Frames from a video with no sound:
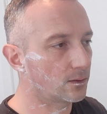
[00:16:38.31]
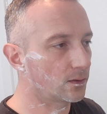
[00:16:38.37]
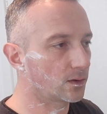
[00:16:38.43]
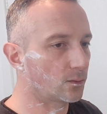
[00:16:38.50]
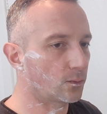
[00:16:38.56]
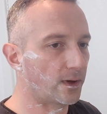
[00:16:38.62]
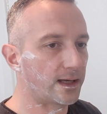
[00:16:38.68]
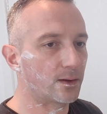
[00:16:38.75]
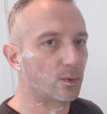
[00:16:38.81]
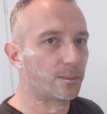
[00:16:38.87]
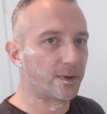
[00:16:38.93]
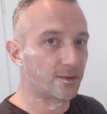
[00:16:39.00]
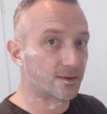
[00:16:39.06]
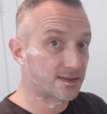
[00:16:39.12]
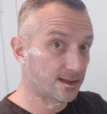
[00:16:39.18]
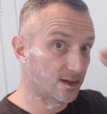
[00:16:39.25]
The way that we're
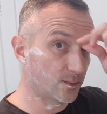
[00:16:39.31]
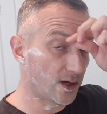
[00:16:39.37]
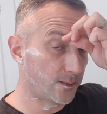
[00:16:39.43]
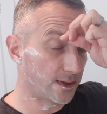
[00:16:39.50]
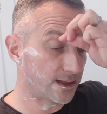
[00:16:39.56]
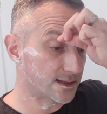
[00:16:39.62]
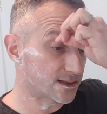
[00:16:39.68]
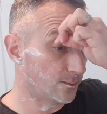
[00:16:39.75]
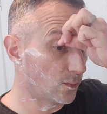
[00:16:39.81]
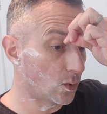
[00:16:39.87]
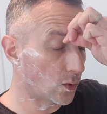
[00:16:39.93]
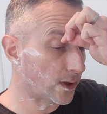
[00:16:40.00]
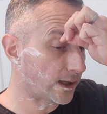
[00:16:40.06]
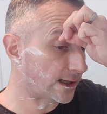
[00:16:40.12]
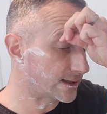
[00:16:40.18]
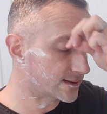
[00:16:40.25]
built at the moment is the
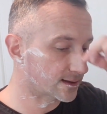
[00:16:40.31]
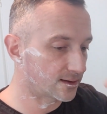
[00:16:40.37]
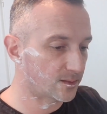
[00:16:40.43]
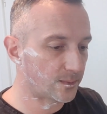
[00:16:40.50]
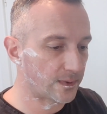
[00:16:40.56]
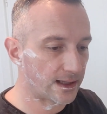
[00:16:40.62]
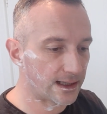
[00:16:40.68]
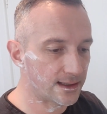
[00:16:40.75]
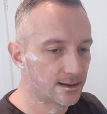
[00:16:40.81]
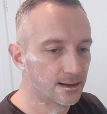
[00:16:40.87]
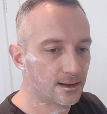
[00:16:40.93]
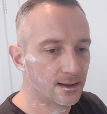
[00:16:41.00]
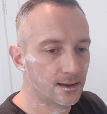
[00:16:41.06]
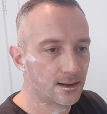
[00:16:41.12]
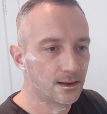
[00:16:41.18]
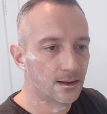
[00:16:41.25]
morning is going to be
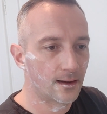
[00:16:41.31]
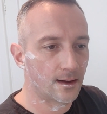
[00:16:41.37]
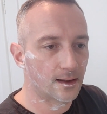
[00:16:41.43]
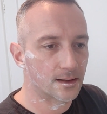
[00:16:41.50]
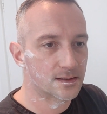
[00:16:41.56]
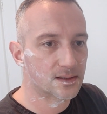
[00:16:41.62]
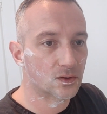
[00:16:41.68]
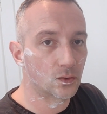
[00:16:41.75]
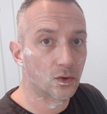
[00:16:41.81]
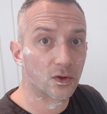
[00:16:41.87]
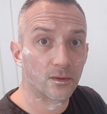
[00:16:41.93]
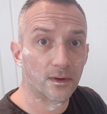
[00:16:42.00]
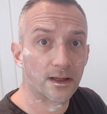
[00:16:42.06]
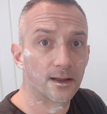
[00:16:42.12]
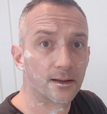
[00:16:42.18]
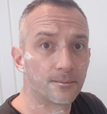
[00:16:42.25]
school
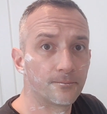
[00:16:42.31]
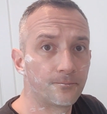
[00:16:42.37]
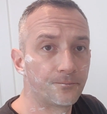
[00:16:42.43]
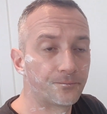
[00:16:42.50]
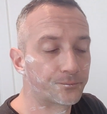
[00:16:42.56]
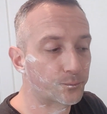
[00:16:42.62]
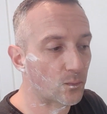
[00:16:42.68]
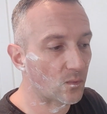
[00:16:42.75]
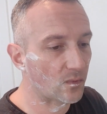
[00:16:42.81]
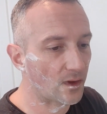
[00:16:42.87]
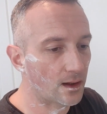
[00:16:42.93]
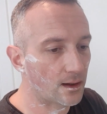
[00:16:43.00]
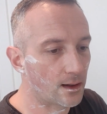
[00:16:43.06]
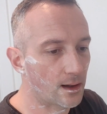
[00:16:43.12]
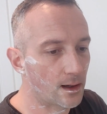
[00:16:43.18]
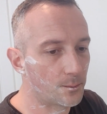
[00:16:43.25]
curriculum
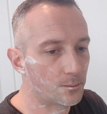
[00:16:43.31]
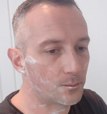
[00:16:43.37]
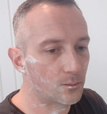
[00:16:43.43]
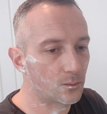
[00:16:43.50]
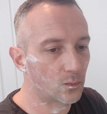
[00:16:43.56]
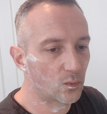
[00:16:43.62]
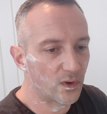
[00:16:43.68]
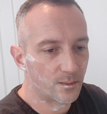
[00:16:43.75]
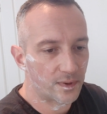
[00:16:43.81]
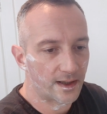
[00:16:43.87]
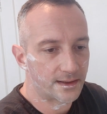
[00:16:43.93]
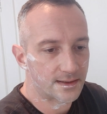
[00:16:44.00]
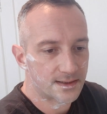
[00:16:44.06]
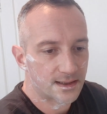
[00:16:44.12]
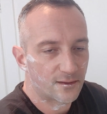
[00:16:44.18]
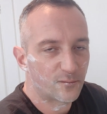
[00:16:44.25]
with
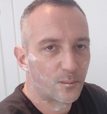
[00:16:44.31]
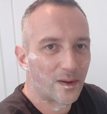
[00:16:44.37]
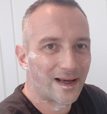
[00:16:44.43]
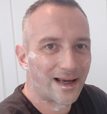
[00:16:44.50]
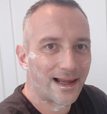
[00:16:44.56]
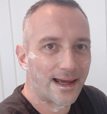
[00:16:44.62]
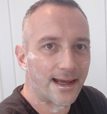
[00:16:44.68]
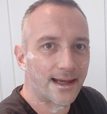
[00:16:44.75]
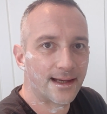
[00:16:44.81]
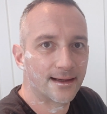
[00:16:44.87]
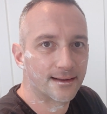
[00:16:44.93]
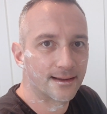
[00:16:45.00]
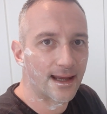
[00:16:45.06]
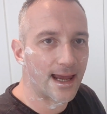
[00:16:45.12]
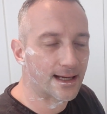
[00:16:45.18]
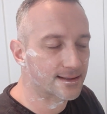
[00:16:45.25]
plenty of play
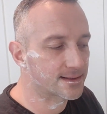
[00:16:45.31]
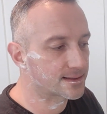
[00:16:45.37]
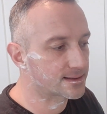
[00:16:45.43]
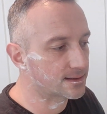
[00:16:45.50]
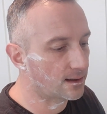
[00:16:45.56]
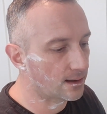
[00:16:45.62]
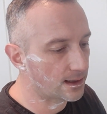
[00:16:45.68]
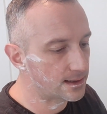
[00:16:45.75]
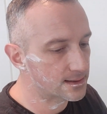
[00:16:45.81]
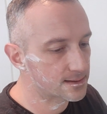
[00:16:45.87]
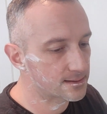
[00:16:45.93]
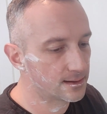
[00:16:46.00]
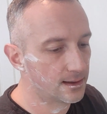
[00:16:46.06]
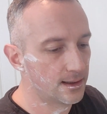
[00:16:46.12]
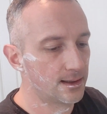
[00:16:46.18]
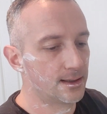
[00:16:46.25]
and
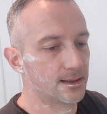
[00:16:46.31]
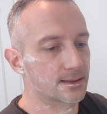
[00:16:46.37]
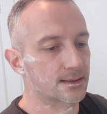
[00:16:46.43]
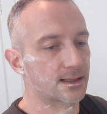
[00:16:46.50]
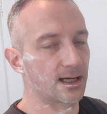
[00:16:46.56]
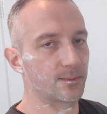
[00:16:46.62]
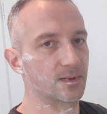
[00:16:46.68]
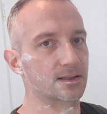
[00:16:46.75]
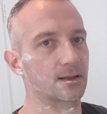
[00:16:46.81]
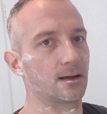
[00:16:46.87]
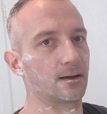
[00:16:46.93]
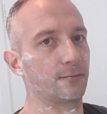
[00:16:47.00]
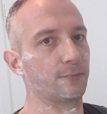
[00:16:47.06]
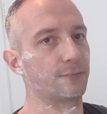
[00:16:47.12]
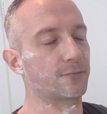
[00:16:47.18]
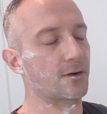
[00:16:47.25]
exercise to keep us
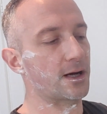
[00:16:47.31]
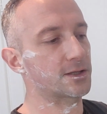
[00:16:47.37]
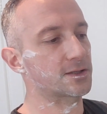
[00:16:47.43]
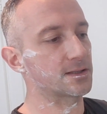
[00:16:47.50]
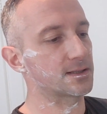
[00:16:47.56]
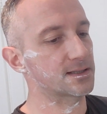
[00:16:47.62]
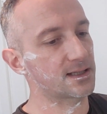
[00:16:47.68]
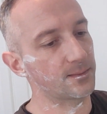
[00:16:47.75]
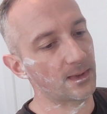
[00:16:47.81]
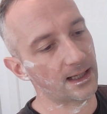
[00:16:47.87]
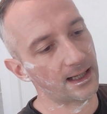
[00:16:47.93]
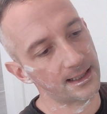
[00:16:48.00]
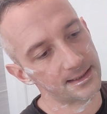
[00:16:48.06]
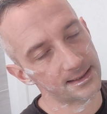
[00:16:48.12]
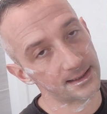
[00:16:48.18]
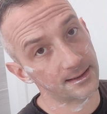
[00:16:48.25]
kind of fresh and
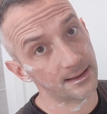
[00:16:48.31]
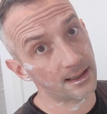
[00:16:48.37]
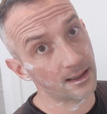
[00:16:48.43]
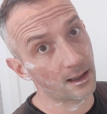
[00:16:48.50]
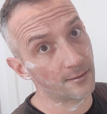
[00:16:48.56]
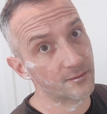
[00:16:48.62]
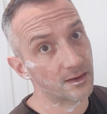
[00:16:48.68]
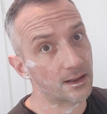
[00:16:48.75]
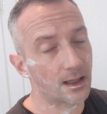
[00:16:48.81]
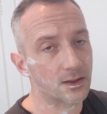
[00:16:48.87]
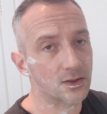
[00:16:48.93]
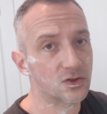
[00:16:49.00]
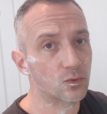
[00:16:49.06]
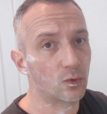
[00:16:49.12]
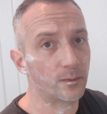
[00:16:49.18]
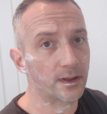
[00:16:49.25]
stimulated. And then after
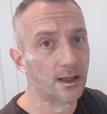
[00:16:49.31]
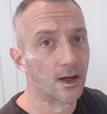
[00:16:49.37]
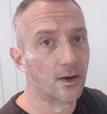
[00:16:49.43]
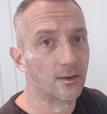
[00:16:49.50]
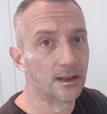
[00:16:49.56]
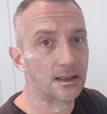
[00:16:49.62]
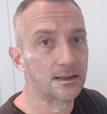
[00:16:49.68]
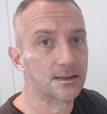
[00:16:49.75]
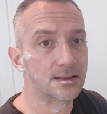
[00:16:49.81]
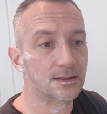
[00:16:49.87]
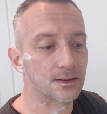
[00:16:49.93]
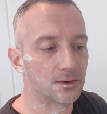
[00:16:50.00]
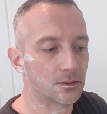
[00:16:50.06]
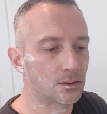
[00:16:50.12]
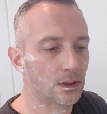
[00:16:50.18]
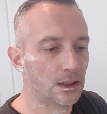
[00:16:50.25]
lunch we'll be going
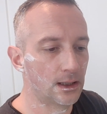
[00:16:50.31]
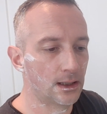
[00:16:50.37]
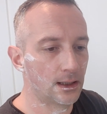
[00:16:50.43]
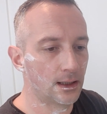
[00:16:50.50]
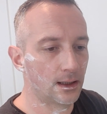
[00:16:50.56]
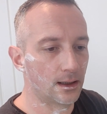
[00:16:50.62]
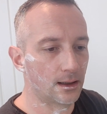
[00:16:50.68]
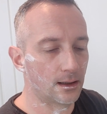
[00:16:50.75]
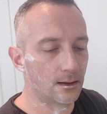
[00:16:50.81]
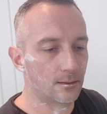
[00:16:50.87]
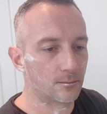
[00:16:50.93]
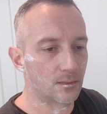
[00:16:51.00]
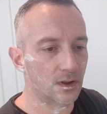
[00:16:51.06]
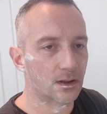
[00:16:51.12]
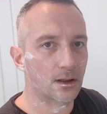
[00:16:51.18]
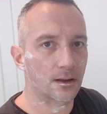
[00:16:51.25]
into
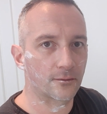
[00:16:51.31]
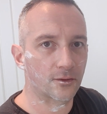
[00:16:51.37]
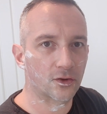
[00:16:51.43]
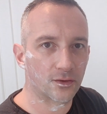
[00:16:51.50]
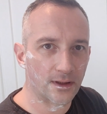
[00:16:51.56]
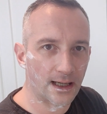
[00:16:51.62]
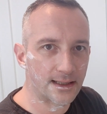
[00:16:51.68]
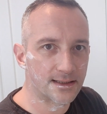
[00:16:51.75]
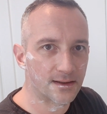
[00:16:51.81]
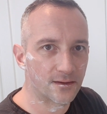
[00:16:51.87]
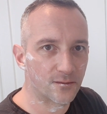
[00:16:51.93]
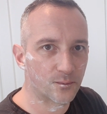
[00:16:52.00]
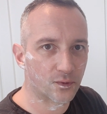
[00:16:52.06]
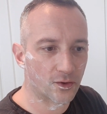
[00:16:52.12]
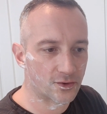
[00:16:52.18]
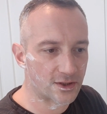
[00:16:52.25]
kind of
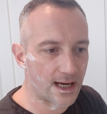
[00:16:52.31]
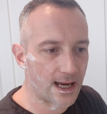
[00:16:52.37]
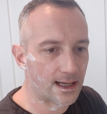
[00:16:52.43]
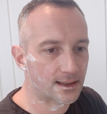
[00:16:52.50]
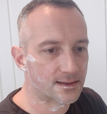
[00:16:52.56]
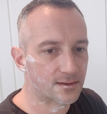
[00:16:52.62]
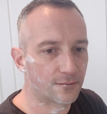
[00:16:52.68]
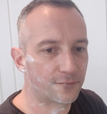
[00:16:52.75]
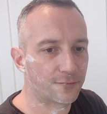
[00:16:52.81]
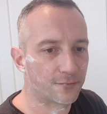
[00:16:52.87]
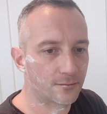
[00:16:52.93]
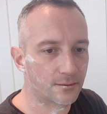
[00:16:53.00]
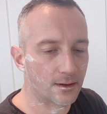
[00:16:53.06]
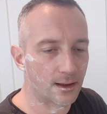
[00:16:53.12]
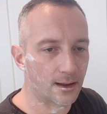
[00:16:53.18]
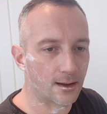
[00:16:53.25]
creative
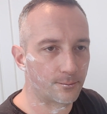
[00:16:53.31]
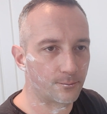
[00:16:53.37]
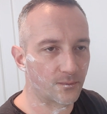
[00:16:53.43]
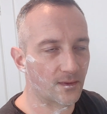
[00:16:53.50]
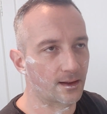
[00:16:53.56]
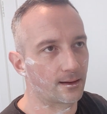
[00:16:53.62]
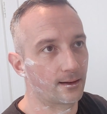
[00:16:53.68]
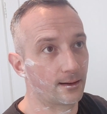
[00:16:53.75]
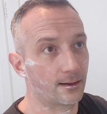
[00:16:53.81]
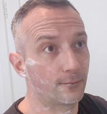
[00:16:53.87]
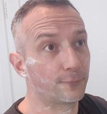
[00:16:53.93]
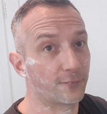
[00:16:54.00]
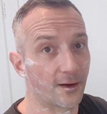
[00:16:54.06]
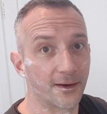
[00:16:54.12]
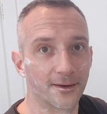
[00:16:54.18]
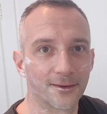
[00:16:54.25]
projects,
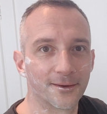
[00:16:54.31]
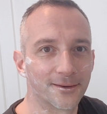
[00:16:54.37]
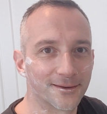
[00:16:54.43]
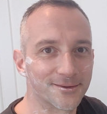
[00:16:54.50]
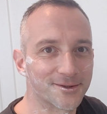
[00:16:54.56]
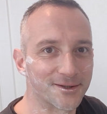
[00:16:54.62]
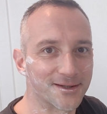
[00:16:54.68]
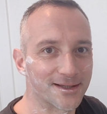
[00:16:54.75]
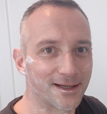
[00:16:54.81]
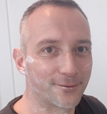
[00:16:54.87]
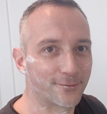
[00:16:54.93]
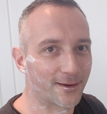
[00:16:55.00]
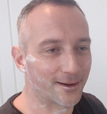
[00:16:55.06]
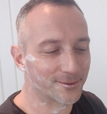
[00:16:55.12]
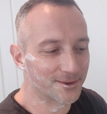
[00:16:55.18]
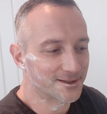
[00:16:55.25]
fun. I was going to say
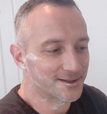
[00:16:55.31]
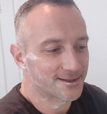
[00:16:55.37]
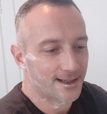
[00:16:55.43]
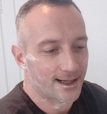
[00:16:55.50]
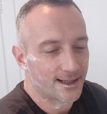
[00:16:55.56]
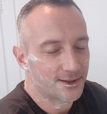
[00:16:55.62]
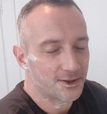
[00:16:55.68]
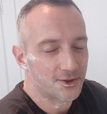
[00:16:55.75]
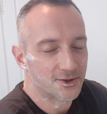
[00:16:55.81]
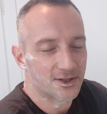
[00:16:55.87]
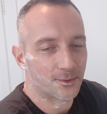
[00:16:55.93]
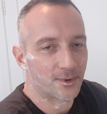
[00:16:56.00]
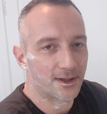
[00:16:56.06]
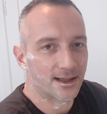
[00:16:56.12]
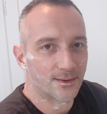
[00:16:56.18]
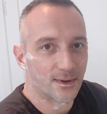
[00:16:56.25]
fun. I'm going to say it, use
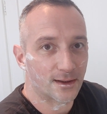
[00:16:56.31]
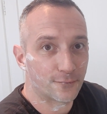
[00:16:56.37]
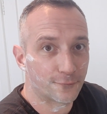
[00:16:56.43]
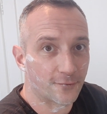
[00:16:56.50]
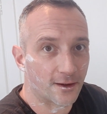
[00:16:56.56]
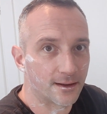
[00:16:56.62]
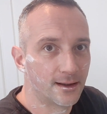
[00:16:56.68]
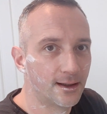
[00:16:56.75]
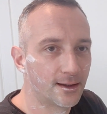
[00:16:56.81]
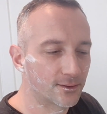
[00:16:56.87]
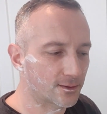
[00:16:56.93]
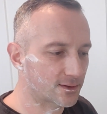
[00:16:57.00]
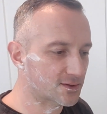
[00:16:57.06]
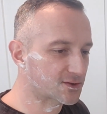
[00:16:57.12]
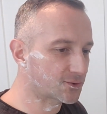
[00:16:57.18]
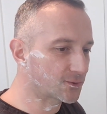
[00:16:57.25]
that word anyway. Fun.
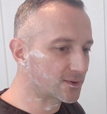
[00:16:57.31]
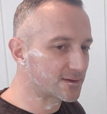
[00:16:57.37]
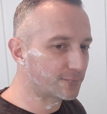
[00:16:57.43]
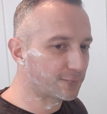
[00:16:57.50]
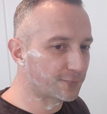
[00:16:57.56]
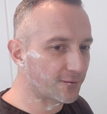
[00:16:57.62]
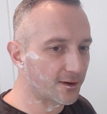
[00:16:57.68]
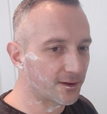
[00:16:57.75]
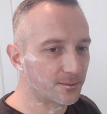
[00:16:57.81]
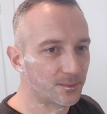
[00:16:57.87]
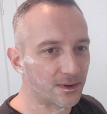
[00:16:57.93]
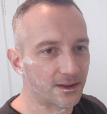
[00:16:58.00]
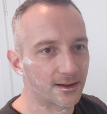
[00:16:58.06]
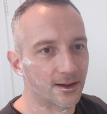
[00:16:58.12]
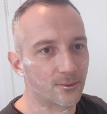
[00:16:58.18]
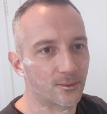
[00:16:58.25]
Not that school isn't fun,
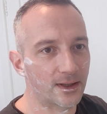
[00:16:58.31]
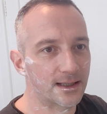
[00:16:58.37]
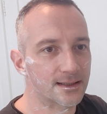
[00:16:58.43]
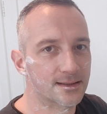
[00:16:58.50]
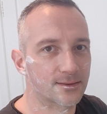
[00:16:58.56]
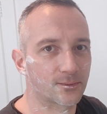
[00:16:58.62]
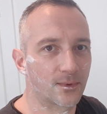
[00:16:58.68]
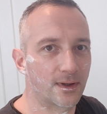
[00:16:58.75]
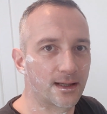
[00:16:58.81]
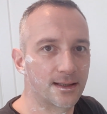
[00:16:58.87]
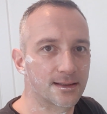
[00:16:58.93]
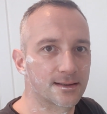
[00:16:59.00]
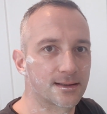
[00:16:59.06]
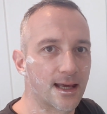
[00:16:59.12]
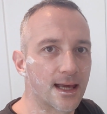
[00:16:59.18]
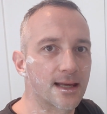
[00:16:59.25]
but when
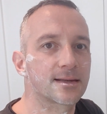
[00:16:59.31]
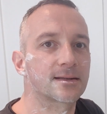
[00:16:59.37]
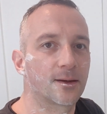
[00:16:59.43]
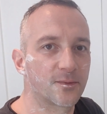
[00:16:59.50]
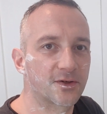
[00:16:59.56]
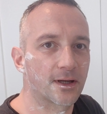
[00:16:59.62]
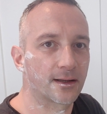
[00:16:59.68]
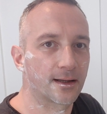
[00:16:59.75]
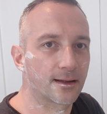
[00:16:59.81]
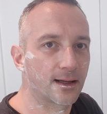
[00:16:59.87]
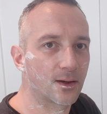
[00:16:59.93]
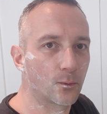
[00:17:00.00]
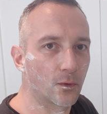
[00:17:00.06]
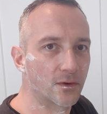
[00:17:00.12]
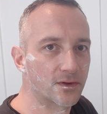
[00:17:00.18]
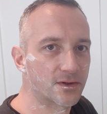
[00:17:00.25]
it's their subject that
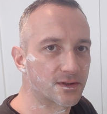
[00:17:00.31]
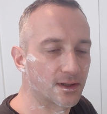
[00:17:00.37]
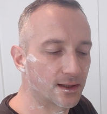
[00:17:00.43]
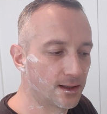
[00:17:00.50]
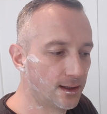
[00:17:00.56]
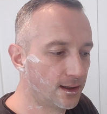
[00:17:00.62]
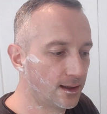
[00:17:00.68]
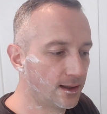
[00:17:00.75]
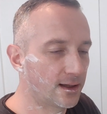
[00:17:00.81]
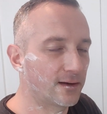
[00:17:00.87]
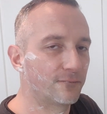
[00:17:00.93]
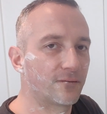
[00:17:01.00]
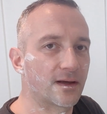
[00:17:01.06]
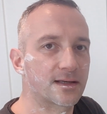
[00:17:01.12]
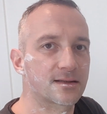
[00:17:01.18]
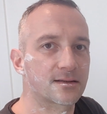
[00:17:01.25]
they want to
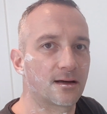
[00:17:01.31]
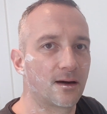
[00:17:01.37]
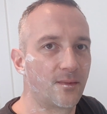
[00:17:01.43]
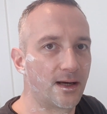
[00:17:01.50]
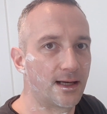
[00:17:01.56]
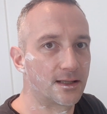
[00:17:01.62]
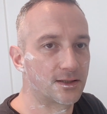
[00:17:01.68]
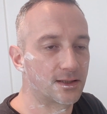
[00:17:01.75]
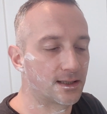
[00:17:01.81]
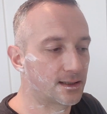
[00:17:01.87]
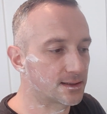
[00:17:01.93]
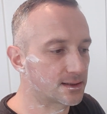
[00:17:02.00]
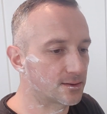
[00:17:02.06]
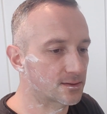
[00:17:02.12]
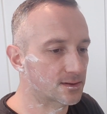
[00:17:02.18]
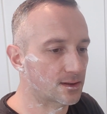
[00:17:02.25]
invest time and energy
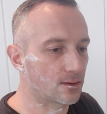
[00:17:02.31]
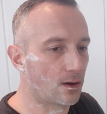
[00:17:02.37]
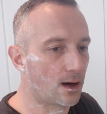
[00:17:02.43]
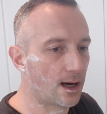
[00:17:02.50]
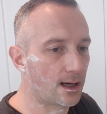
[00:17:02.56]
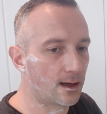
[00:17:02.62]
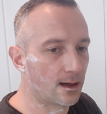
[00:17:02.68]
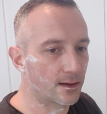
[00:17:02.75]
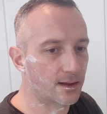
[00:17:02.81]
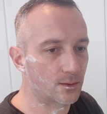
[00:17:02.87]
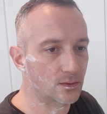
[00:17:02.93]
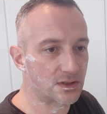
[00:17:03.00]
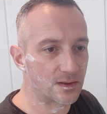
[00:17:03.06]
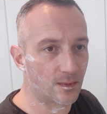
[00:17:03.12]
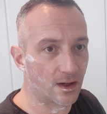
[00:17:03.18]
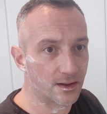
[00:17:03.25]
into. So Isla, I
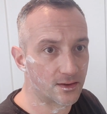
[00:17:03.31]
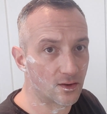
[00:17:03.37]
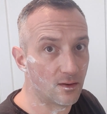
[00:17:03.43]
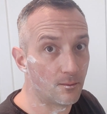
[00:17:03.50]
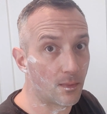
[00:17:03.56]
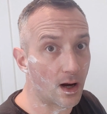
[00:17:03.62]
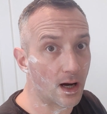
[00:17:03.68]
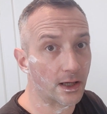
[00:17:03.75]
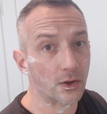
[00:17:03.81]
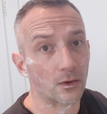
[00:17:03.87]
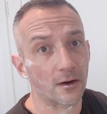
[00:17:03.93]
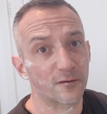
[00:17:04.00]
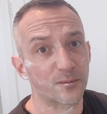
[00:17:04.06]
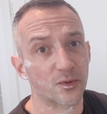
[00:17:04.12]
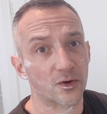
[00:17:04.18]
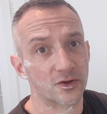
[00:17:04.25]
think she might do a
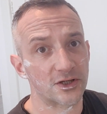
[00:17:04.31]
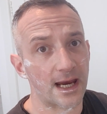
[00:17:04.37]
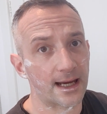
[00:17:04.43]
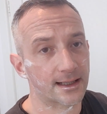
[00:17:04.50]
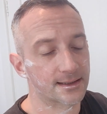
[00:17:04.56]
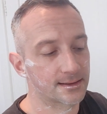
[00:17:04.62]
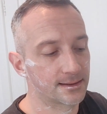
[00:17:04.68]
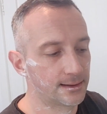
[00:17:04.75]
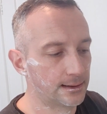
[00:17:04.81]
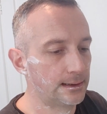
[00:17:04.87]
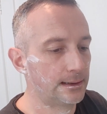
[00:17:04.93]
Minecraft project.